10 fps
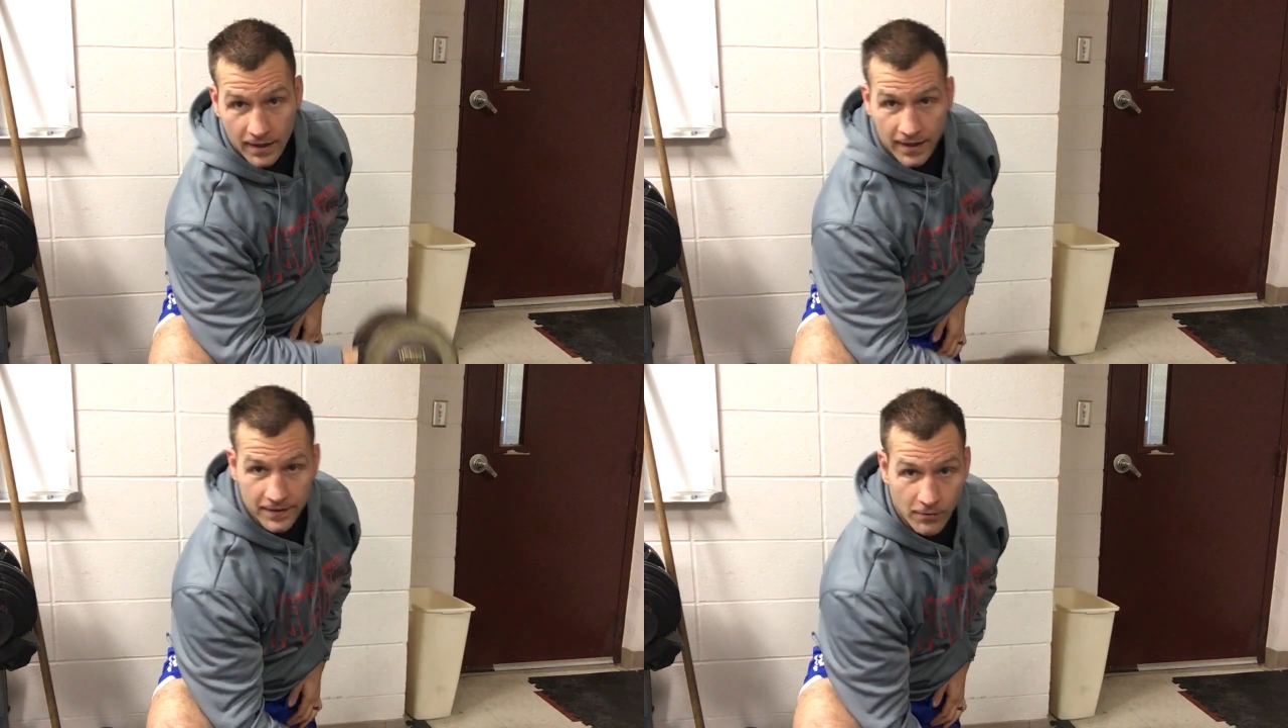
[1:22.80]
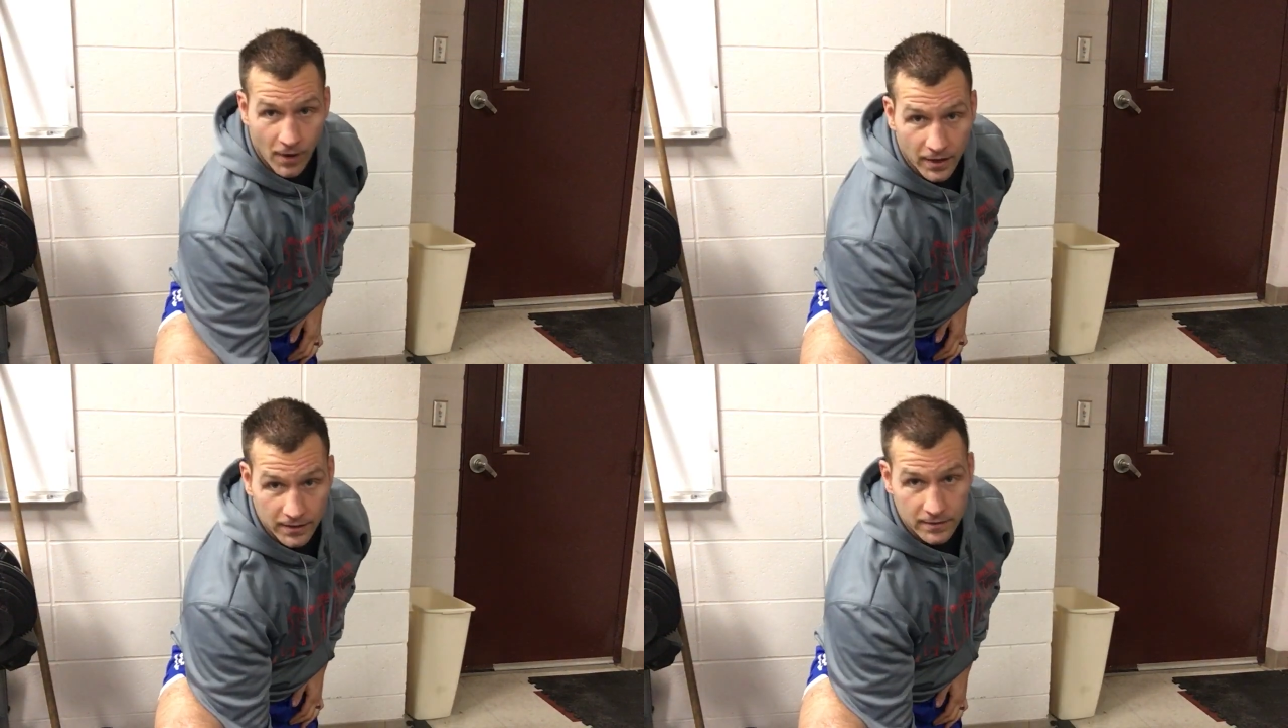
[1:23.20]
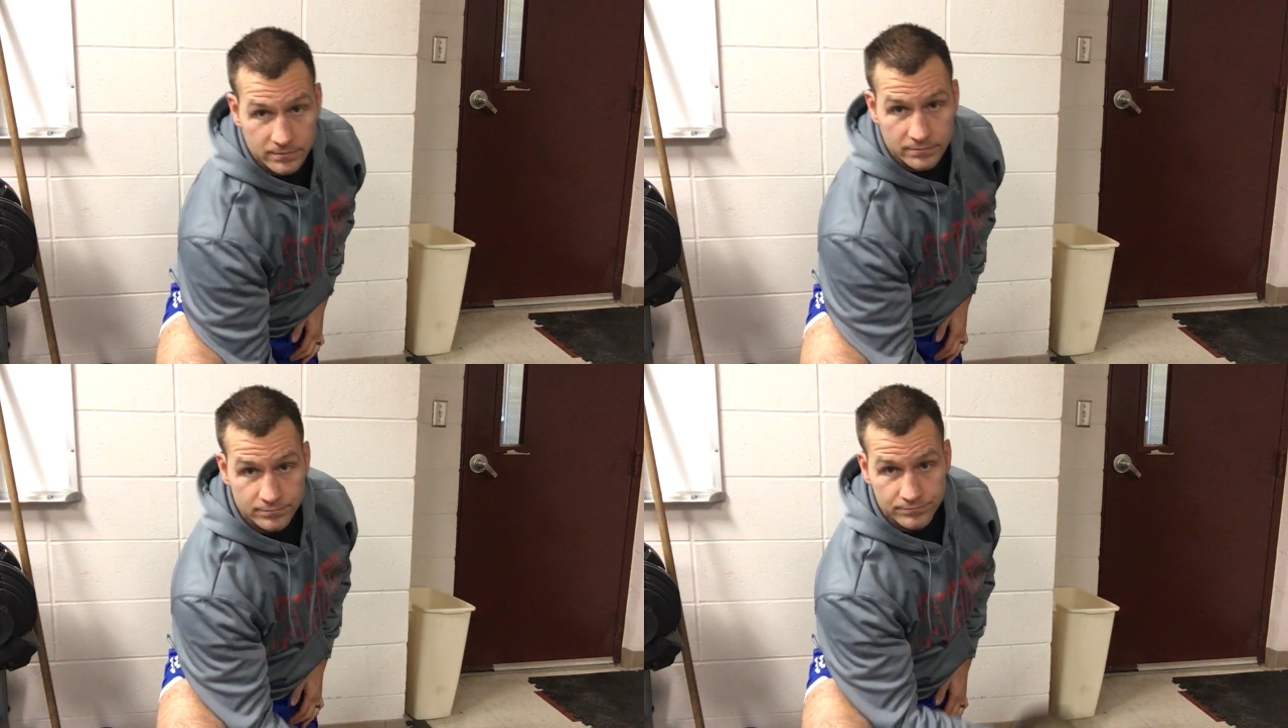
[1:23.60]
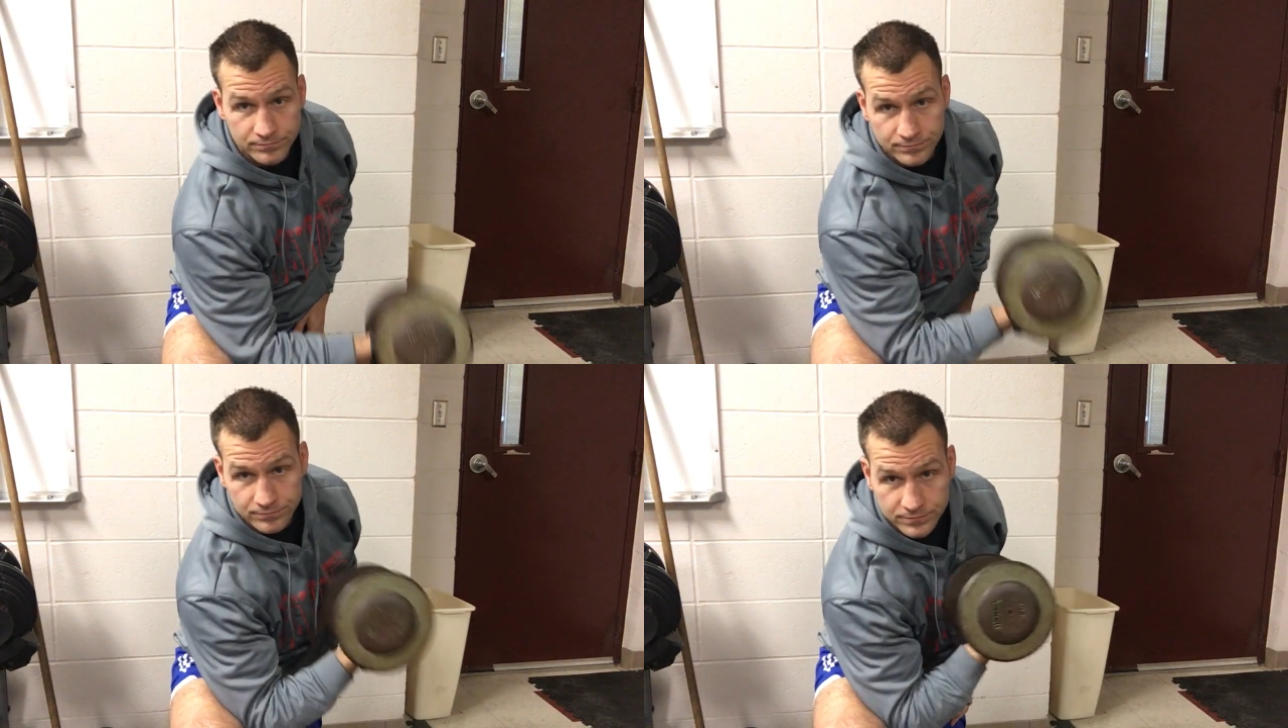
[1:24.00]
and they rock it,
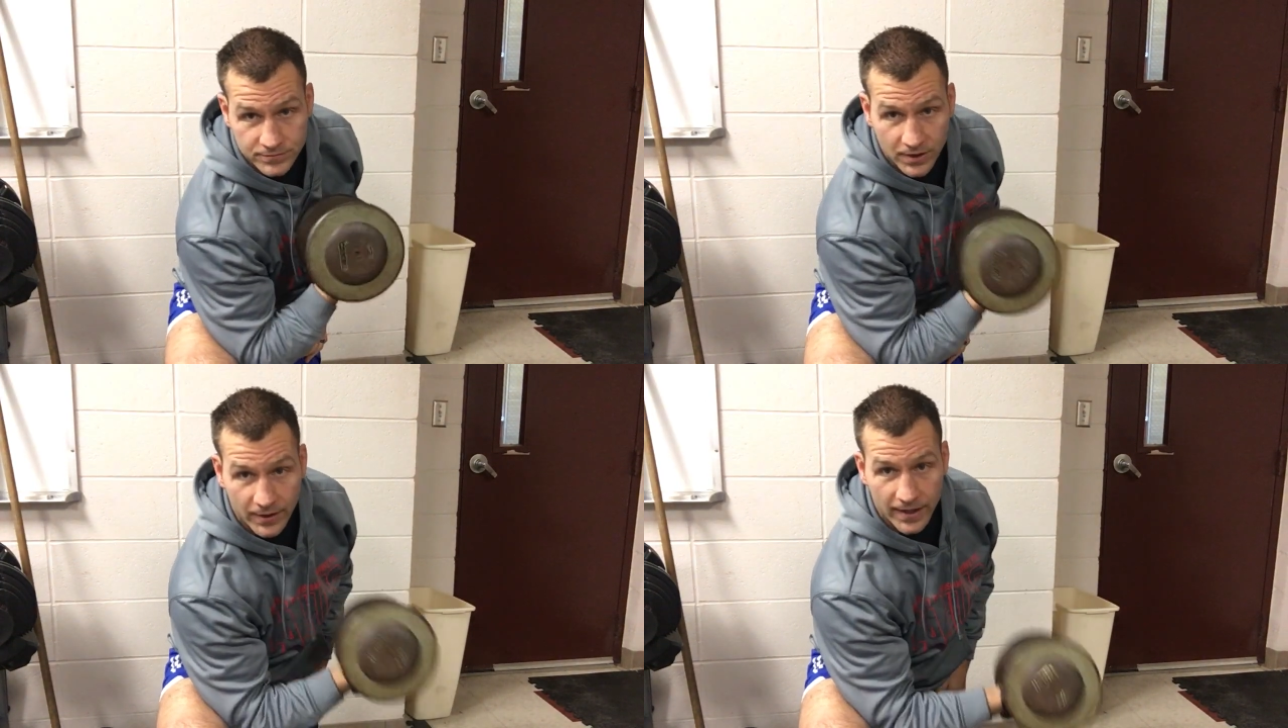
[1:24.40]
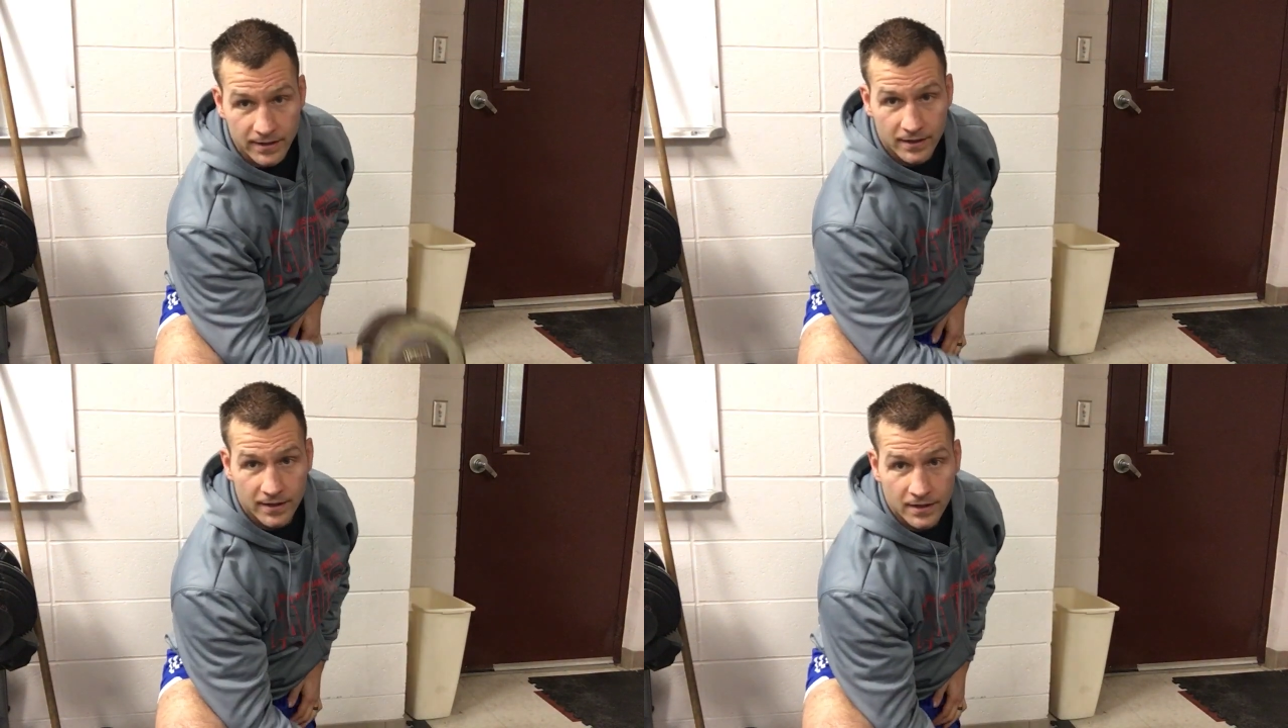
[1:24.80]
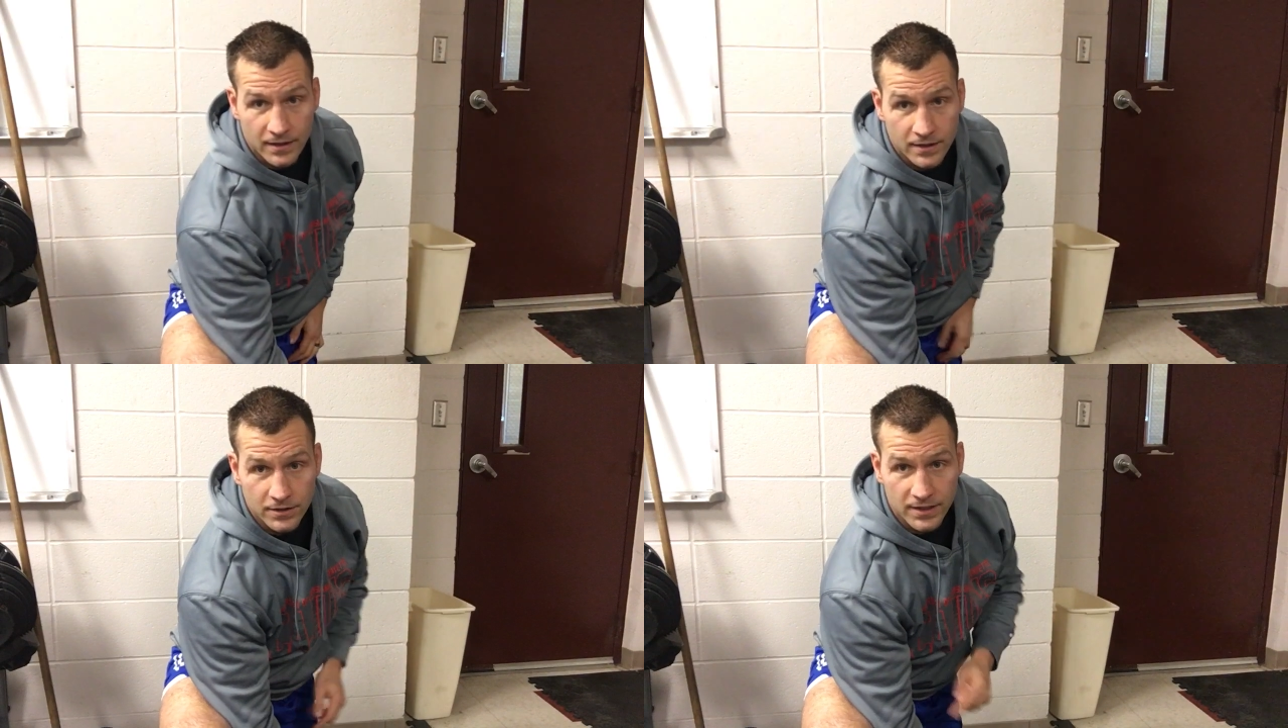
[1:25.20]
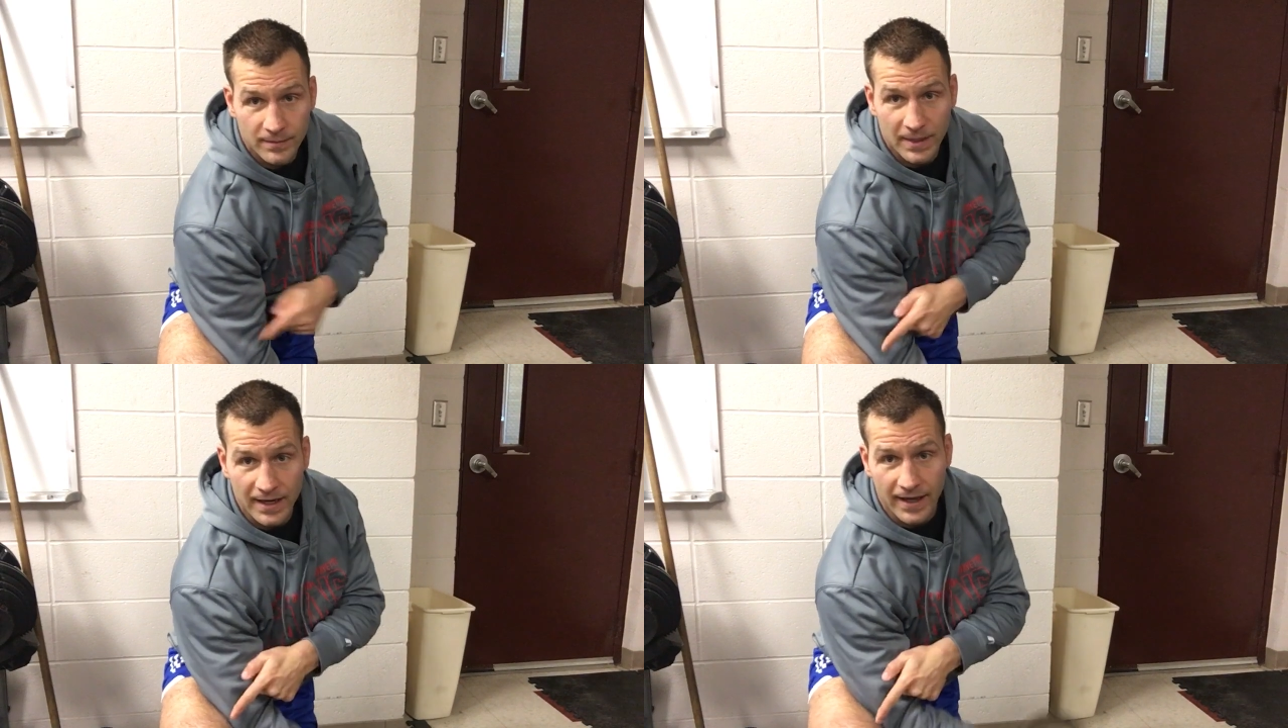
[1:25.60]
all right? Look at
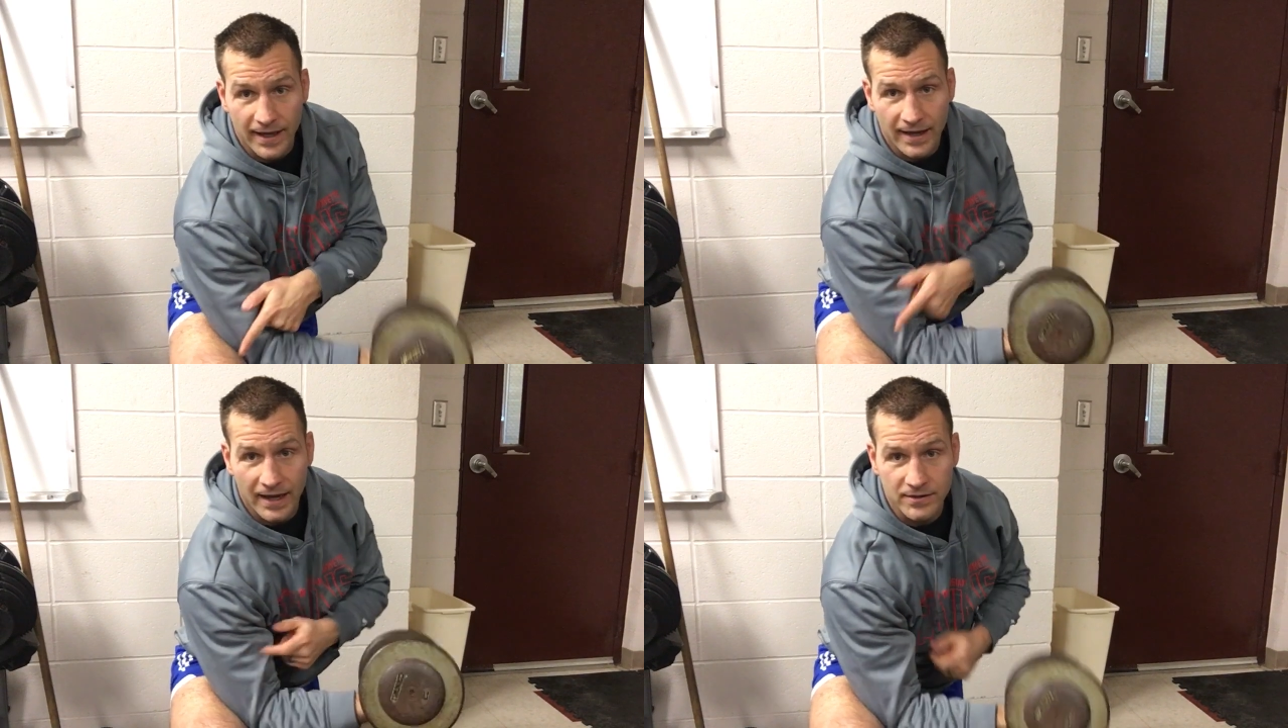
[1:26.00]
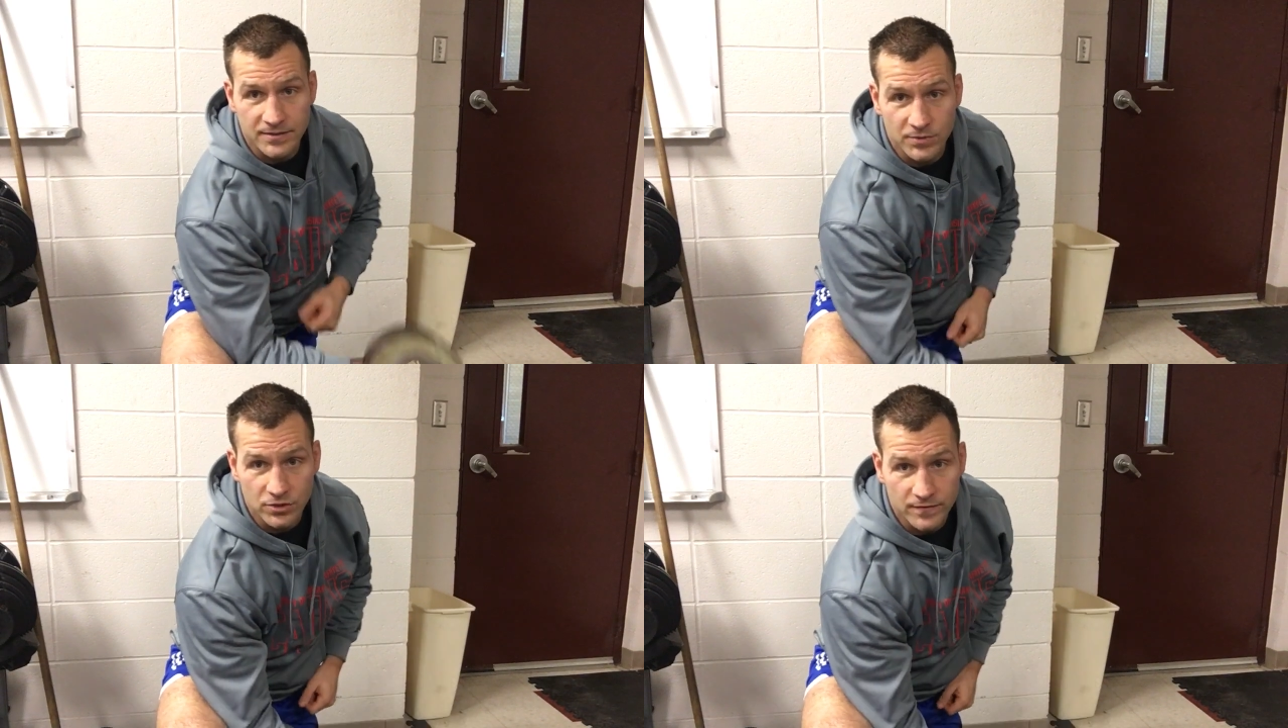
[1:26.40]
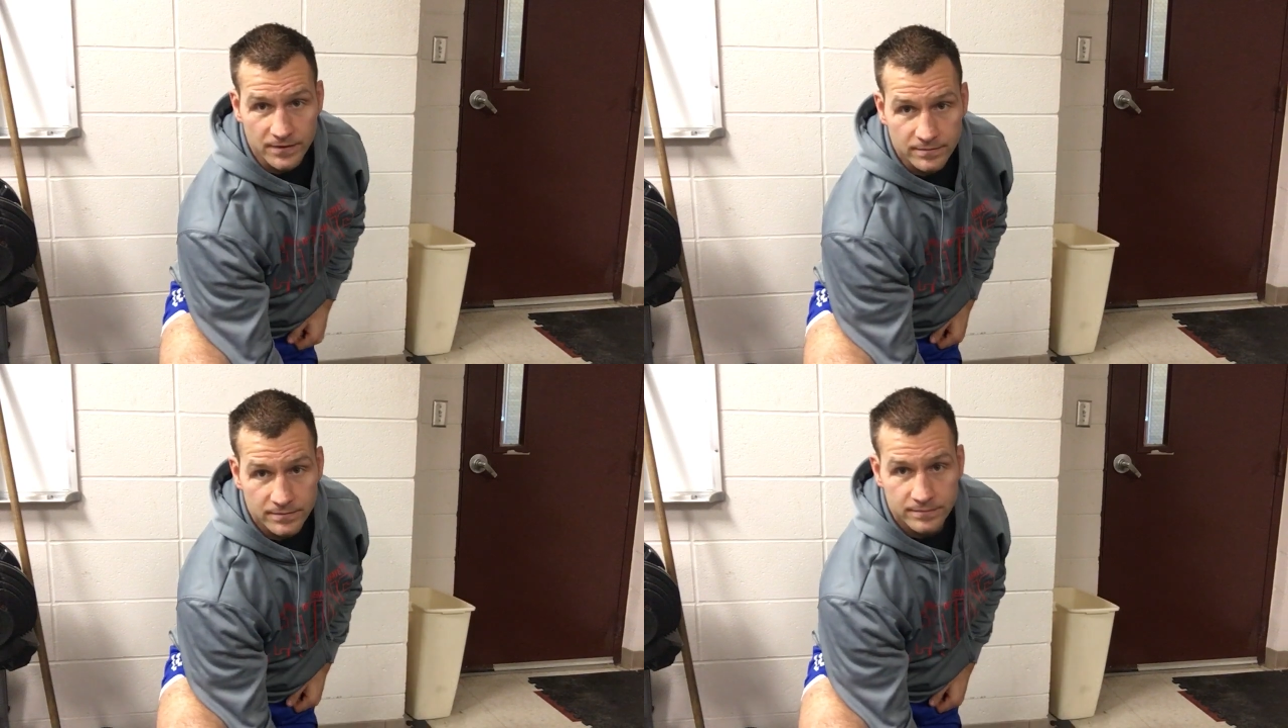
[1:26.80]
my leg, how it's moving.